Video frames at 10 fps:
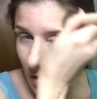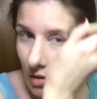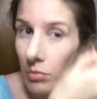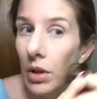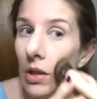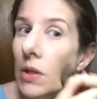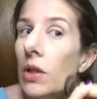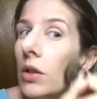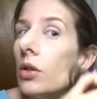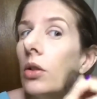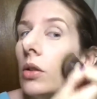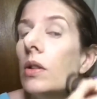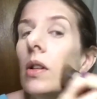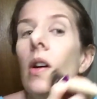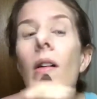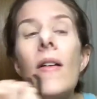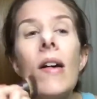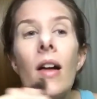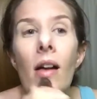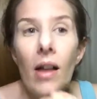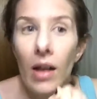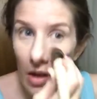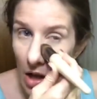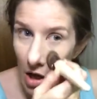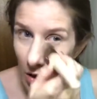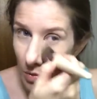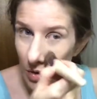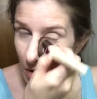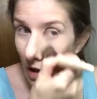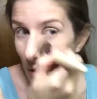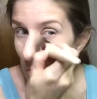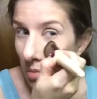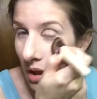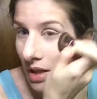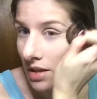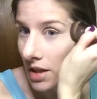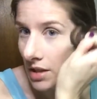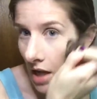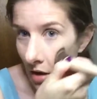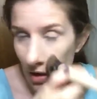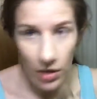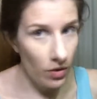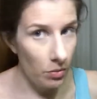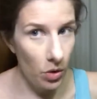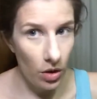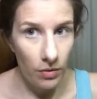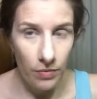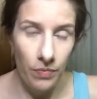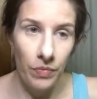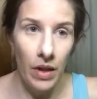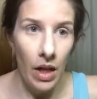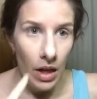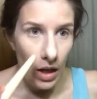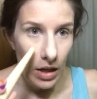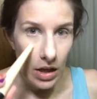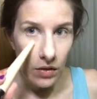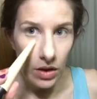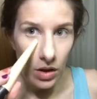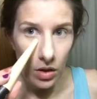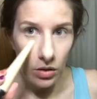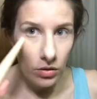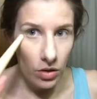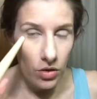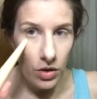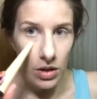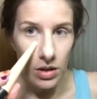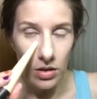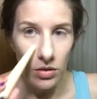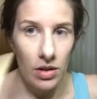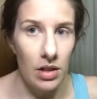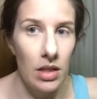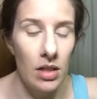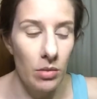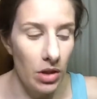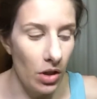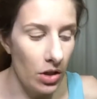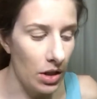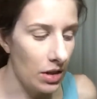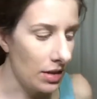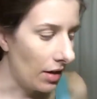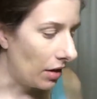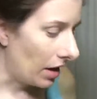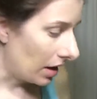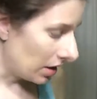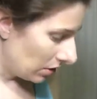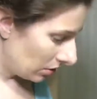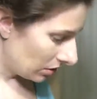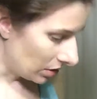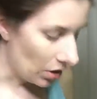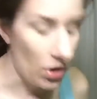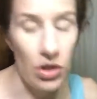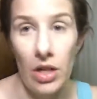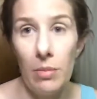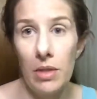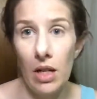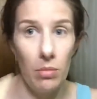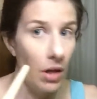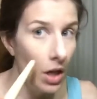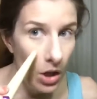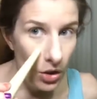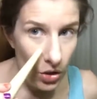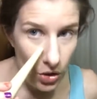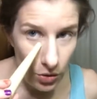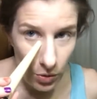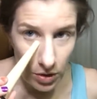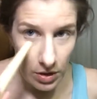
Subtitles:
but 2, it helps like blend things out even more. And even though you can still see some of the darkness, now had I used the Tarte Shape Tape, you wouldn't